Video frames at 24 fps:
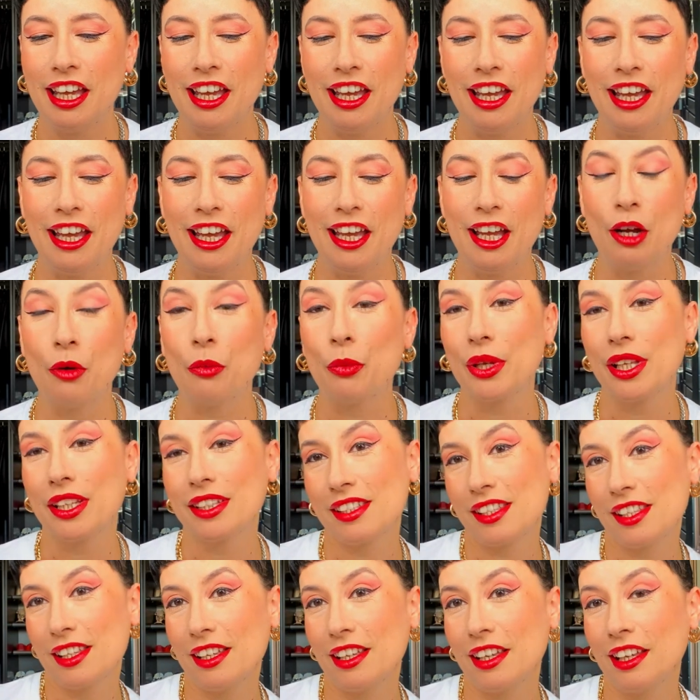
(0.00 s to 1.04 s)
Uh, with
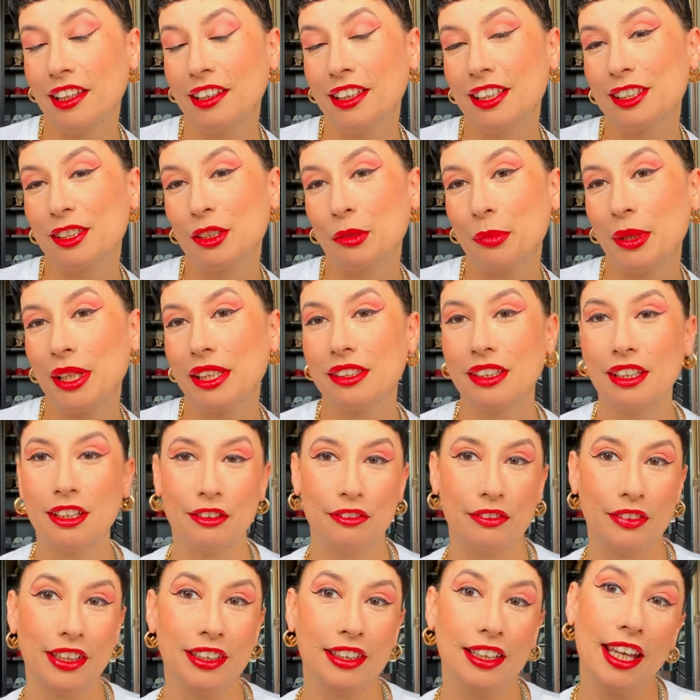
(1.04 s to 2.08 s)
a little bit
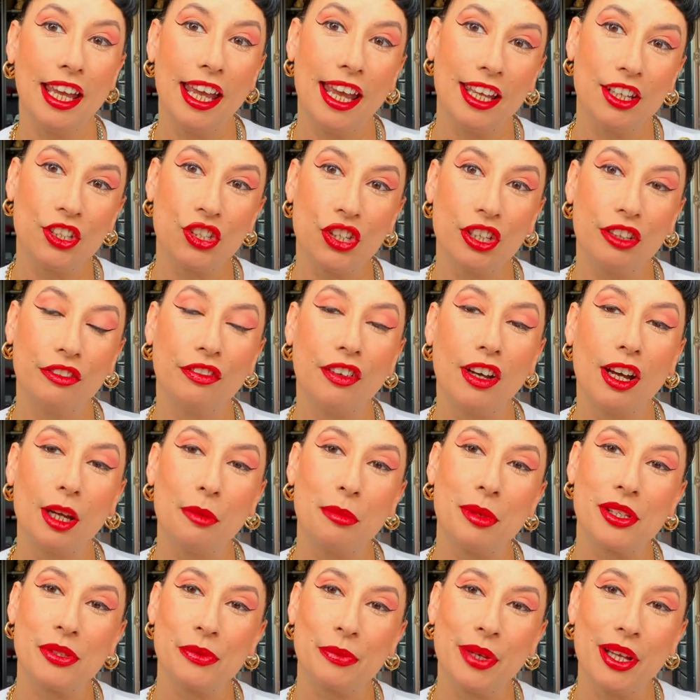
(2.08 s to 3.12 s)
of an edgy
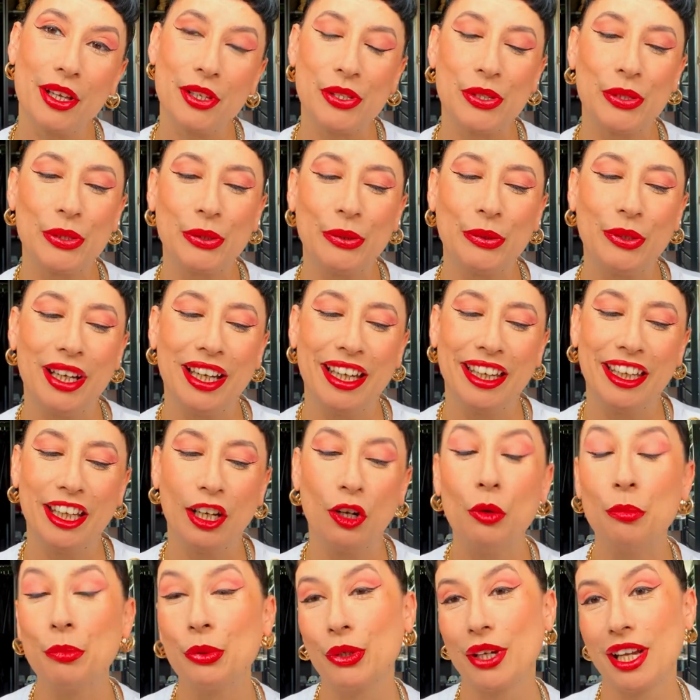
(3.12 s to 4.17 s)
vibe as well so I
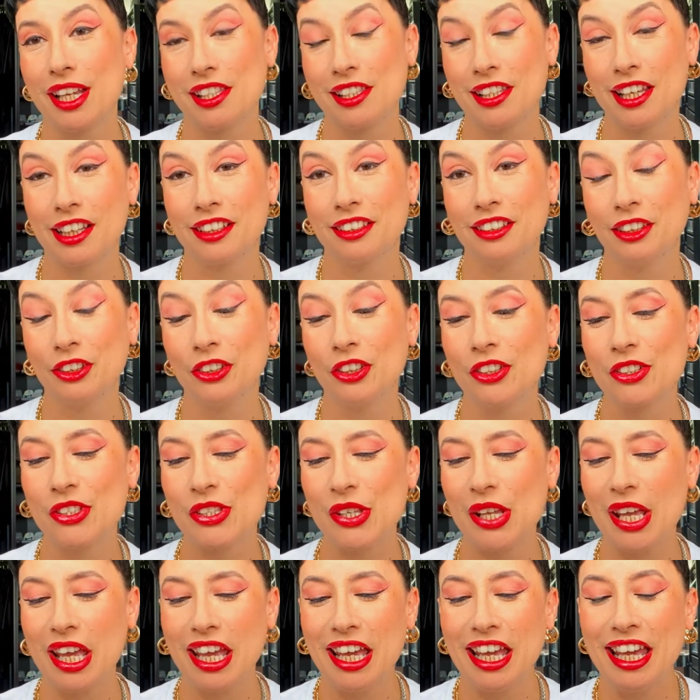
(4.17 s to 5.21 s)
hope you guys like the
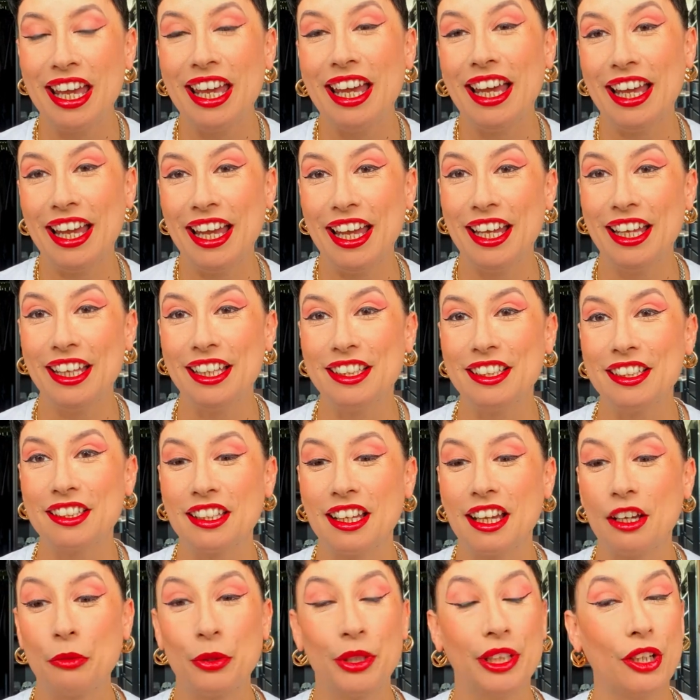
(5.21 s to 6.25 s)
looks and
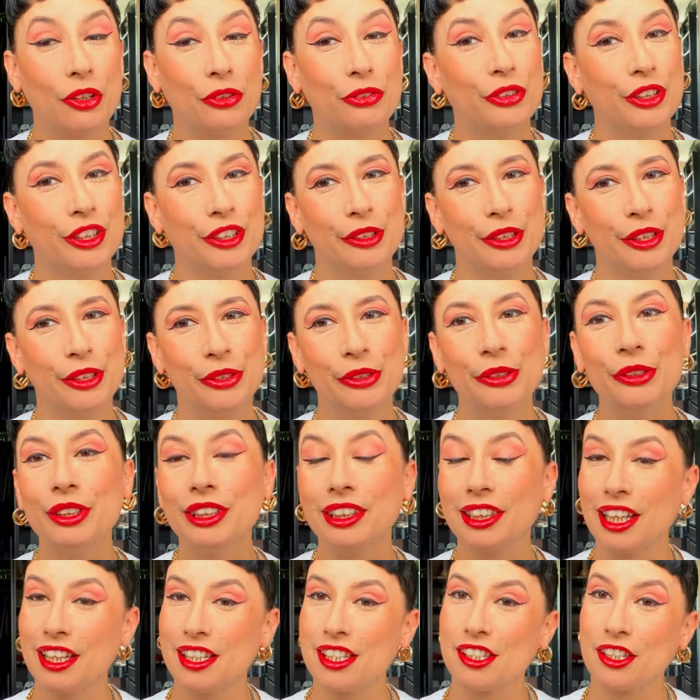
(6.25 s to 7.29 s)
without further ado
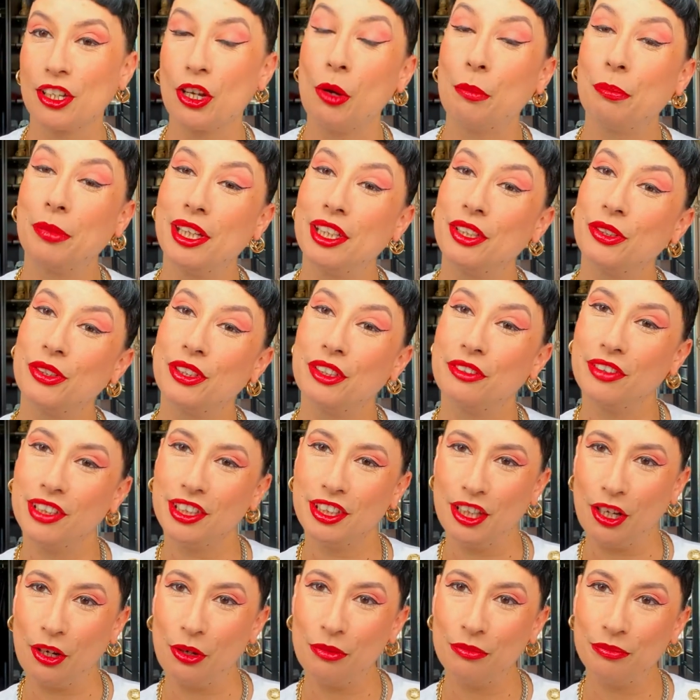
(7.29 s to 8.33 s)
let's hop into the
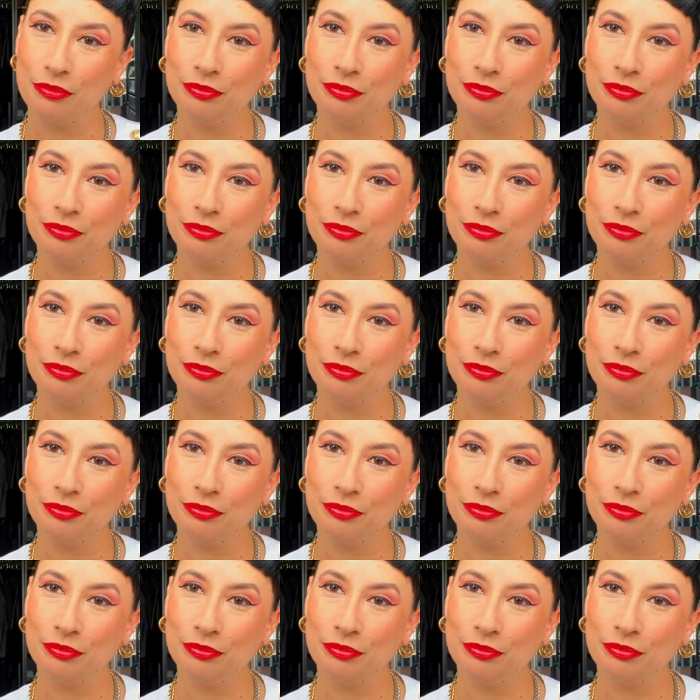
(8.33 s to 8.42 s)
video